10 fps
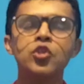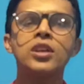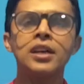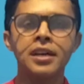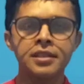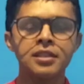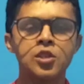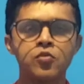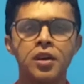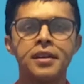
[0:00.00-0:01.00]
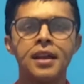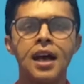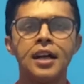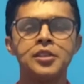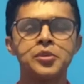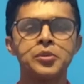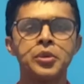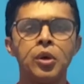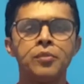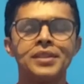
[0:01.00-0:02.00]
could learn this one as
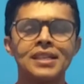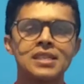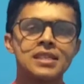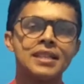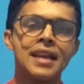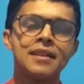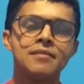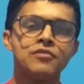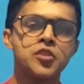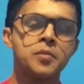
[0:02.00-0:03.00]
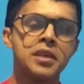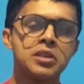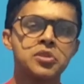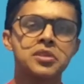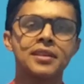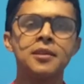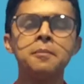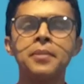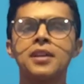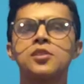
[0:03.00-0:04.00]
that then, which means
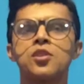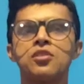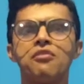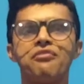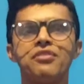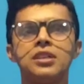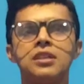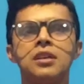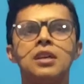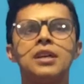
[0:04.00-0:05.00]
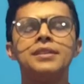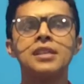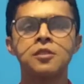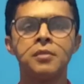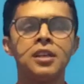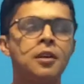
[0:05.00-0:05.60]
comparison of decimal